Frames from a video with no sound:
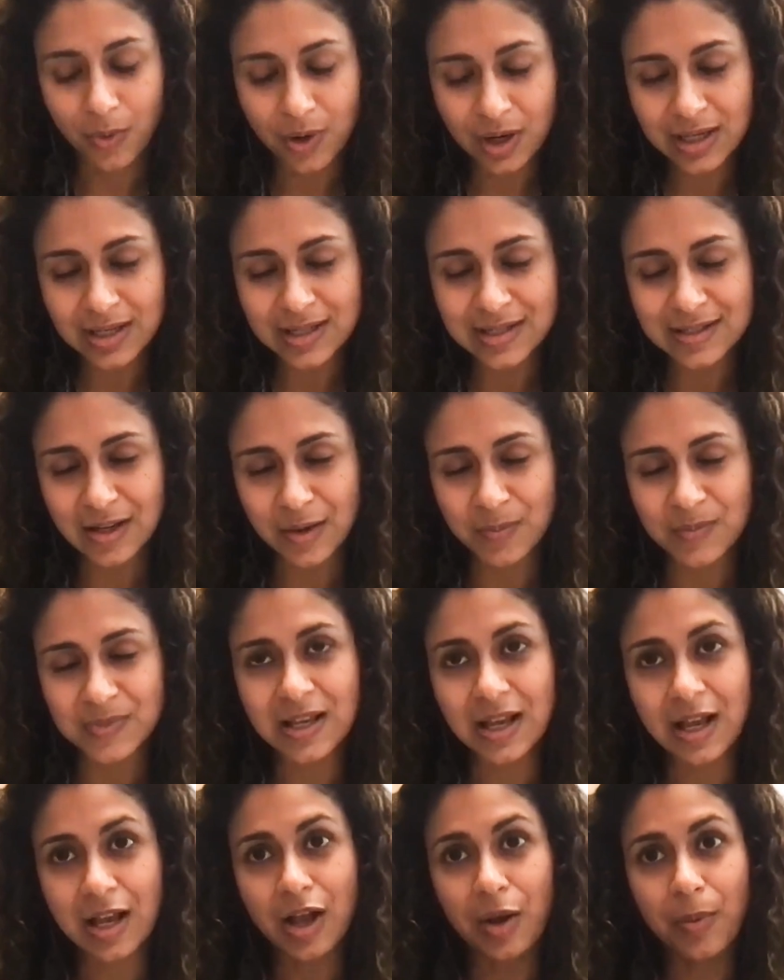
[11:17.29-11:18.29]

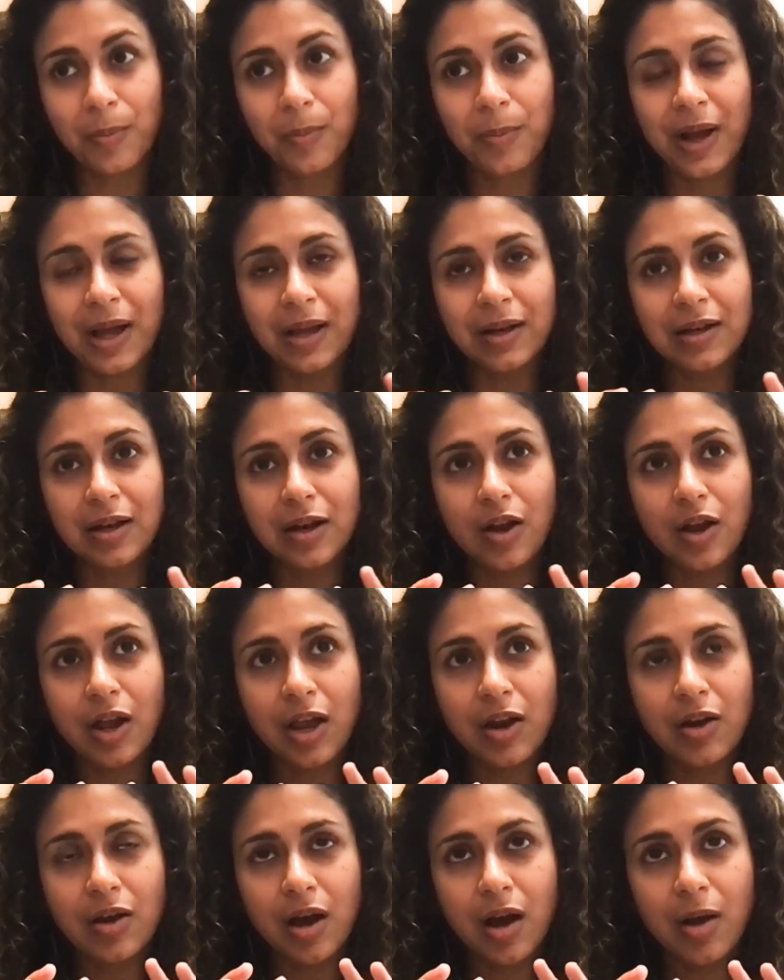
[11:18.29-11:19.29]
organisms. But
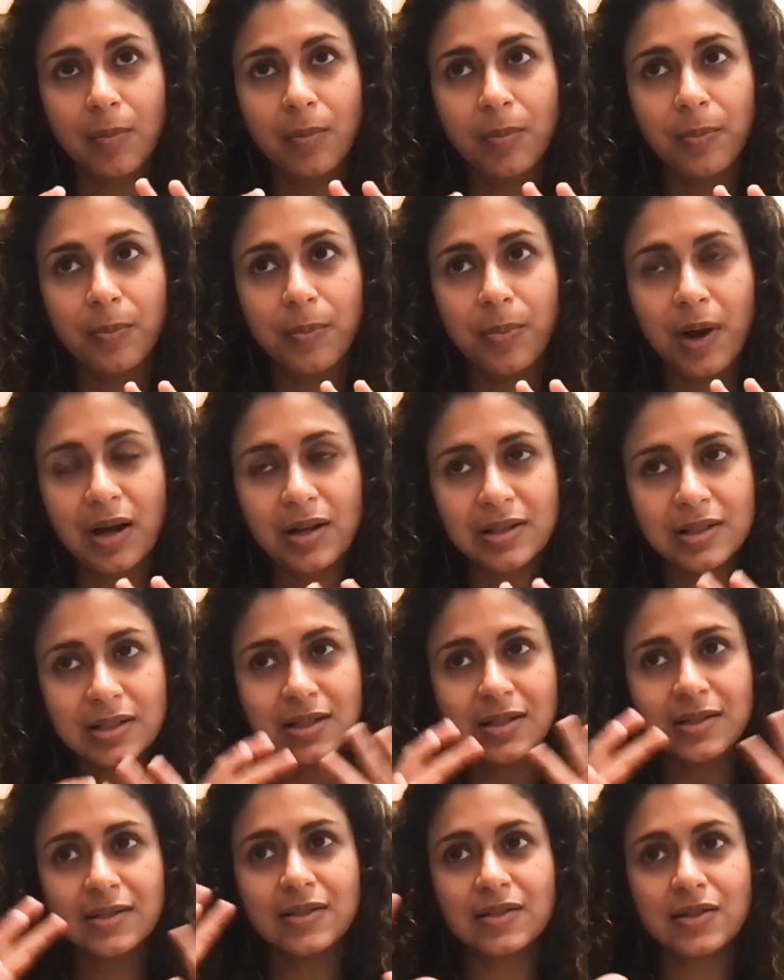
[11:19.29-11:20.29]
an
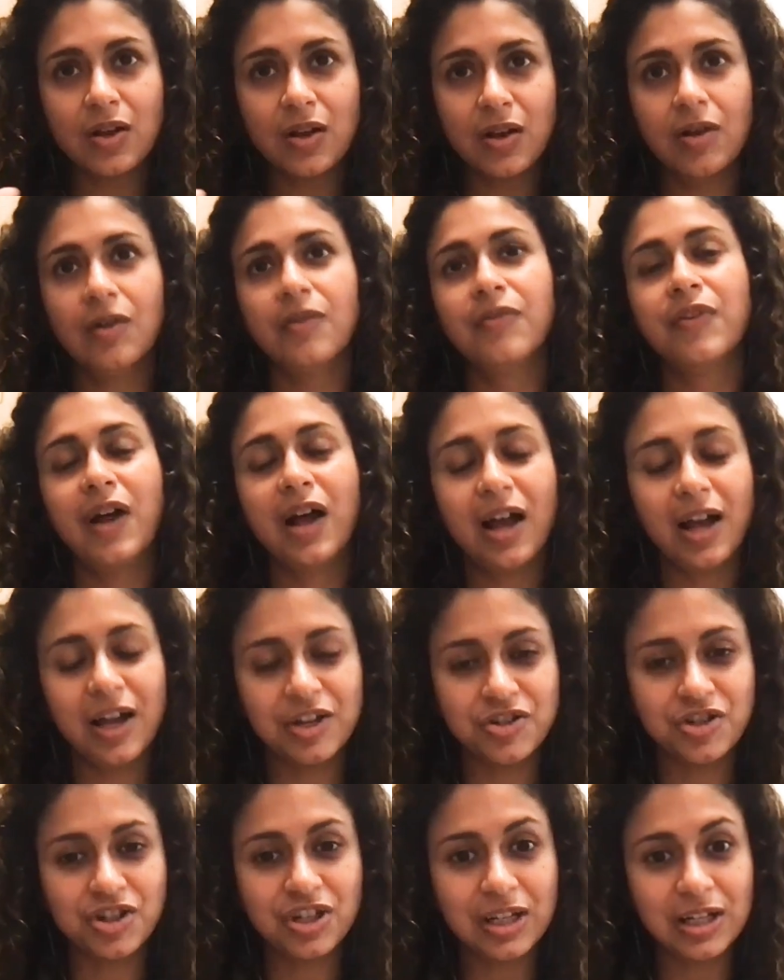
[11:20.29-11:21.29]
abundance of
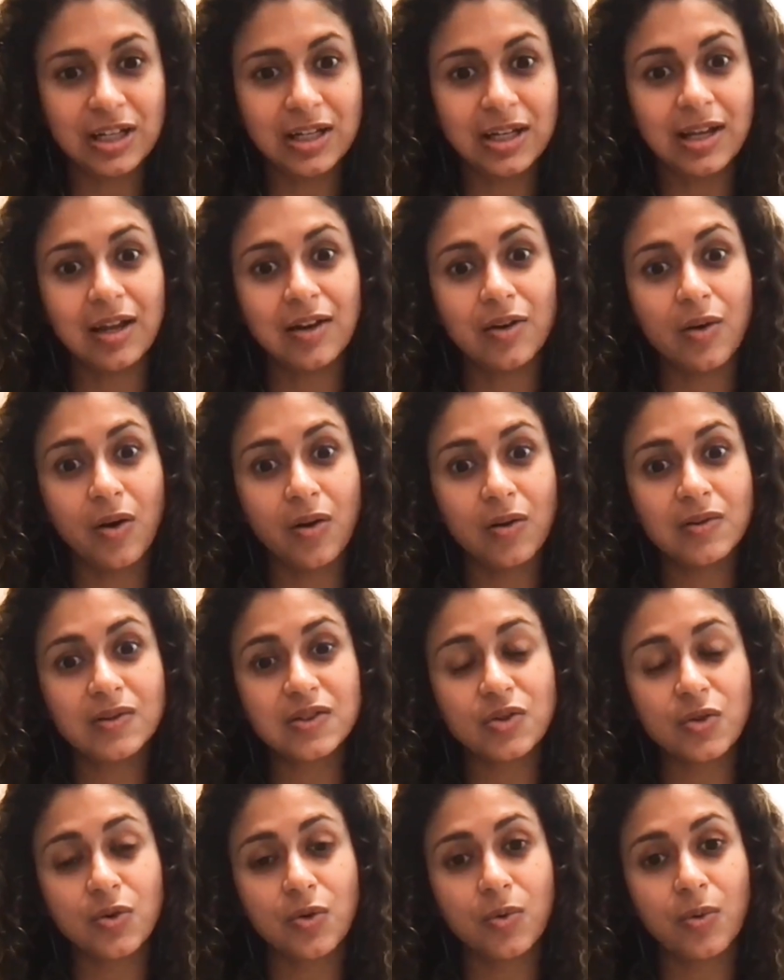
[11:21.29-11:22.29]
IgE can
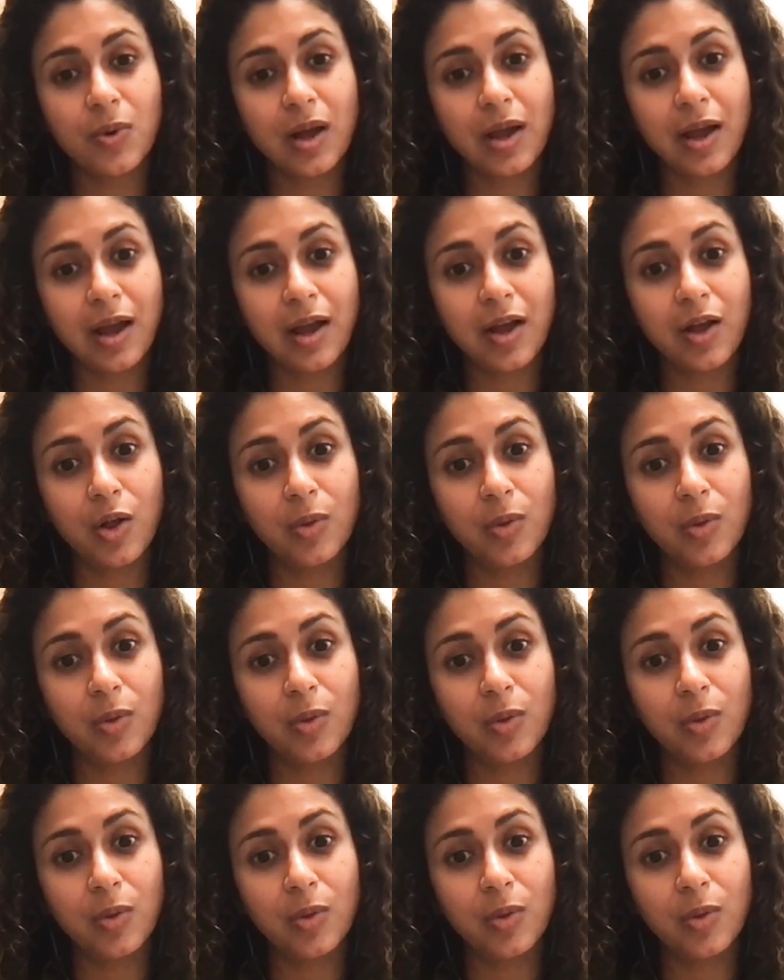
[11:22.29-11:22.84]
also